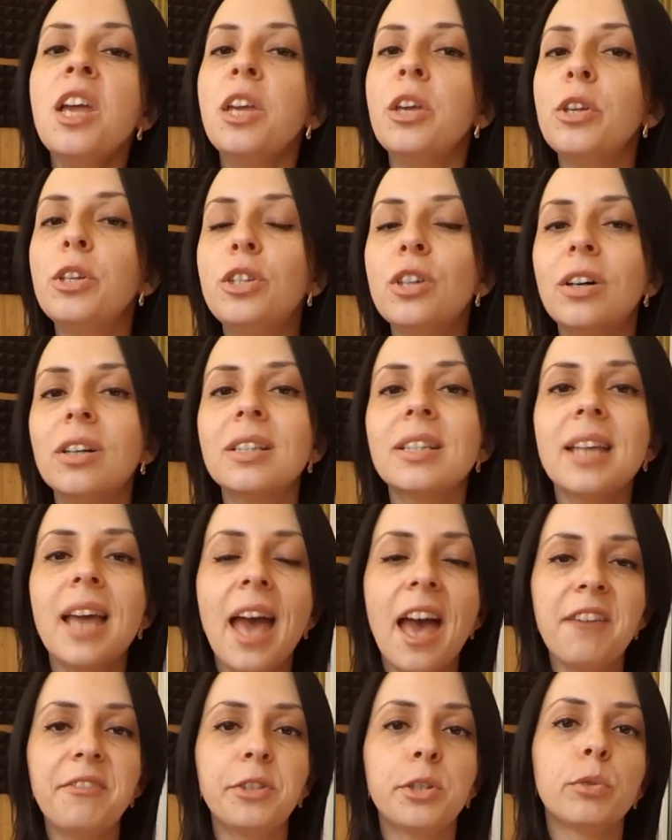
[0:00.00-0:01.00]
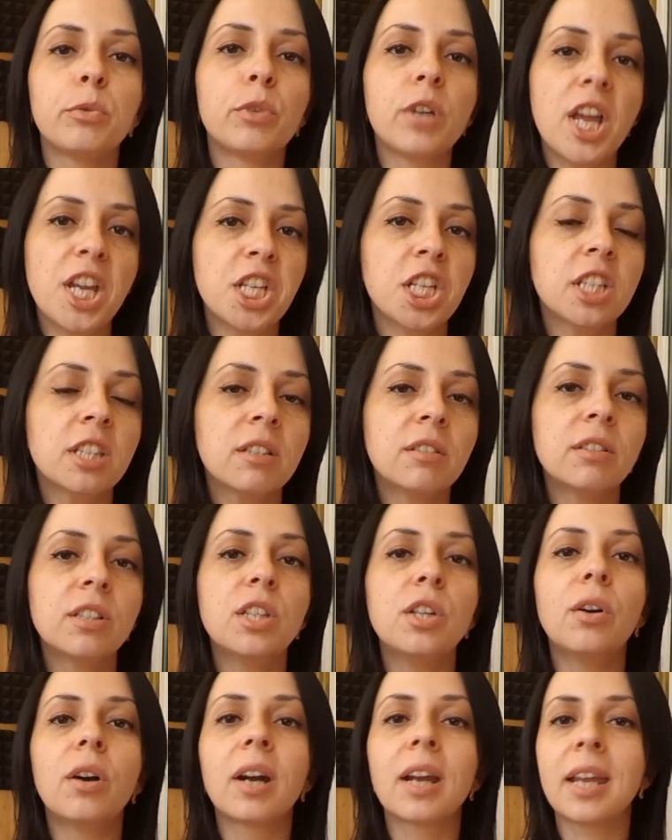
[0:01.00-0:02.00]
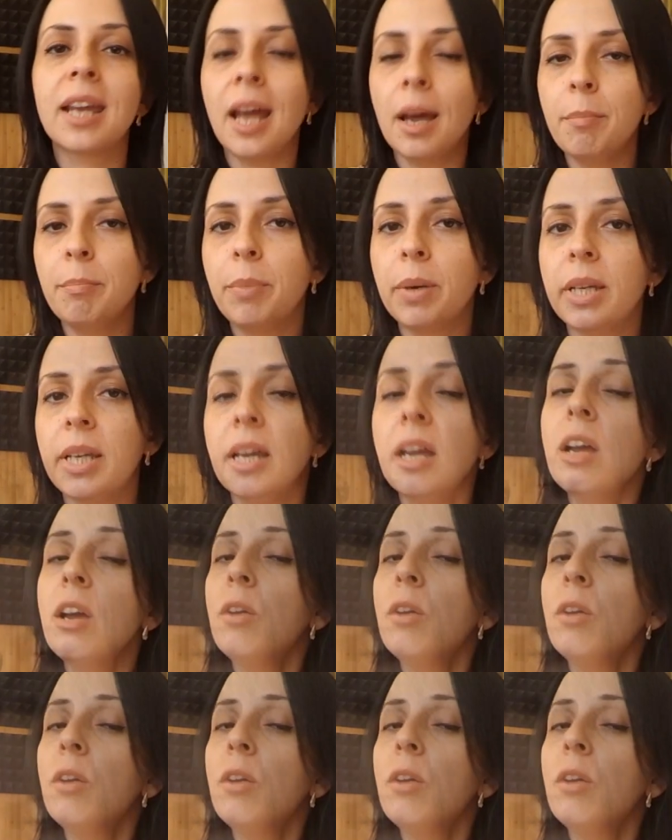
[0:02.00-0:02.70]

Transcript: you don't have to register your company